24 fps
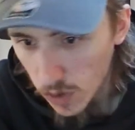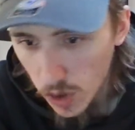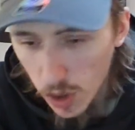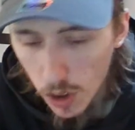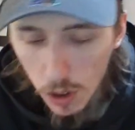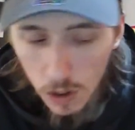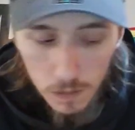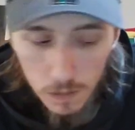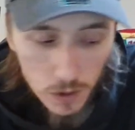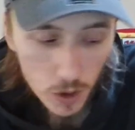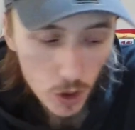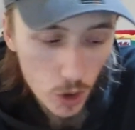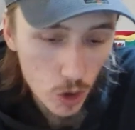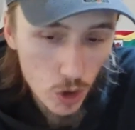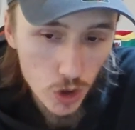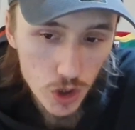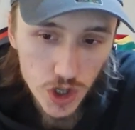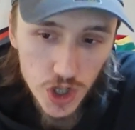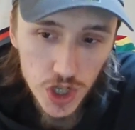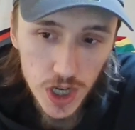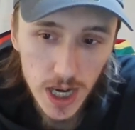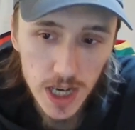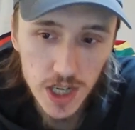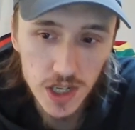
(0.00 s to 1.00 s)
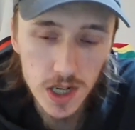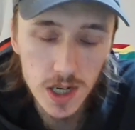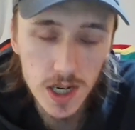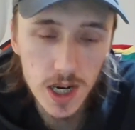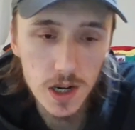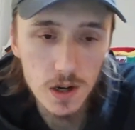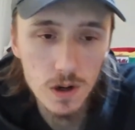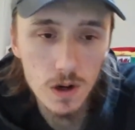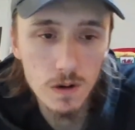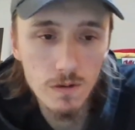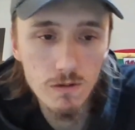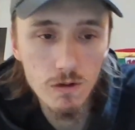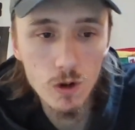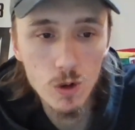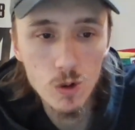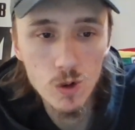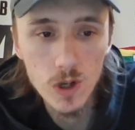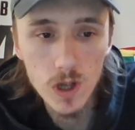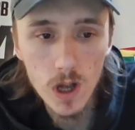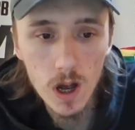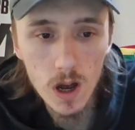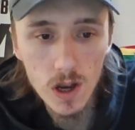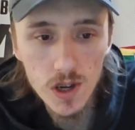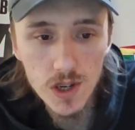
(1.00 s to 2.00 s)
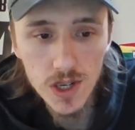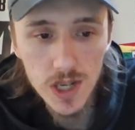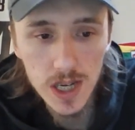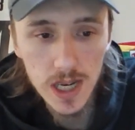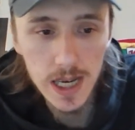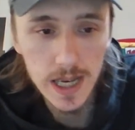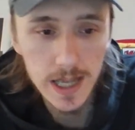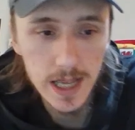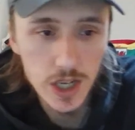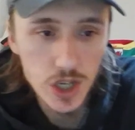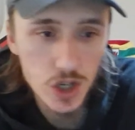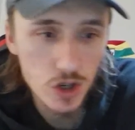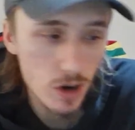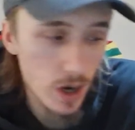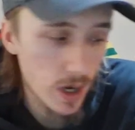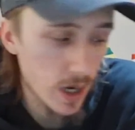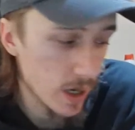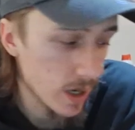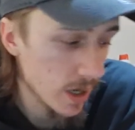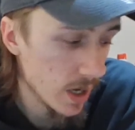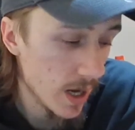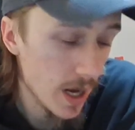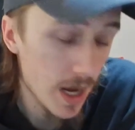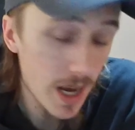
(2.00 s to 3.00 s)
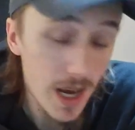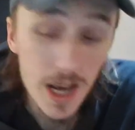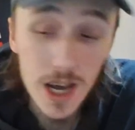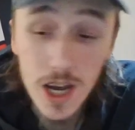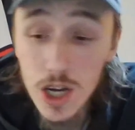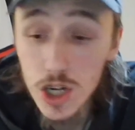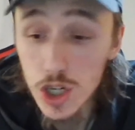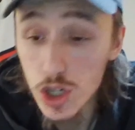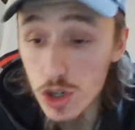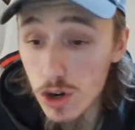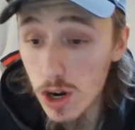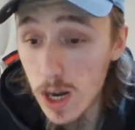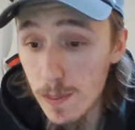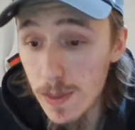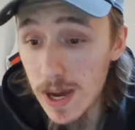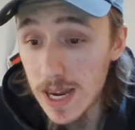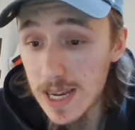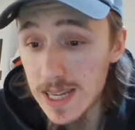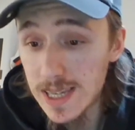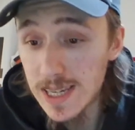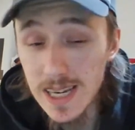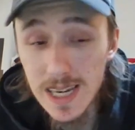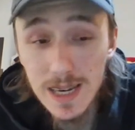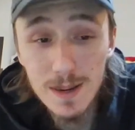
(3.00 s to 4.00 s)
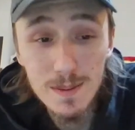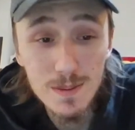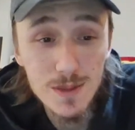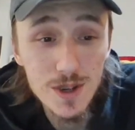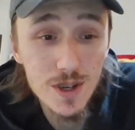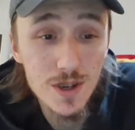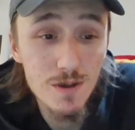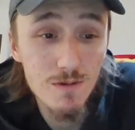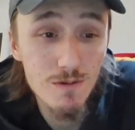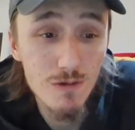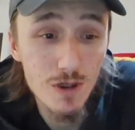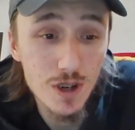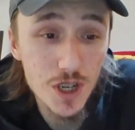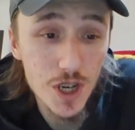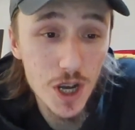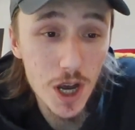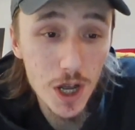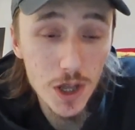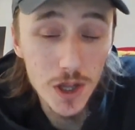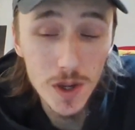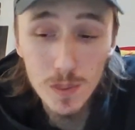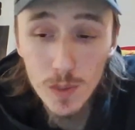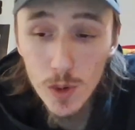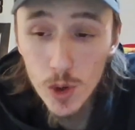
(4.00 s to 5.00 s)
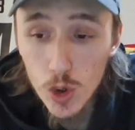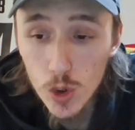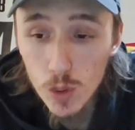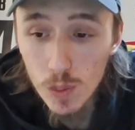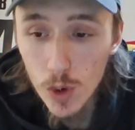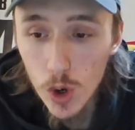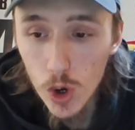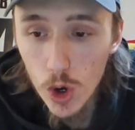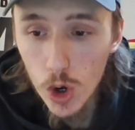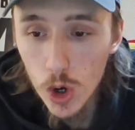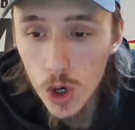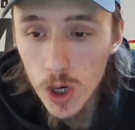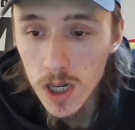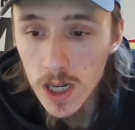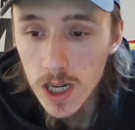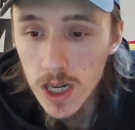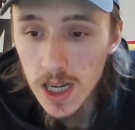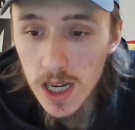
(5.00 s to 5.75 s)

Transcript: Of course, changed the kickoff rules last year. They're trying to make teams return the ball more.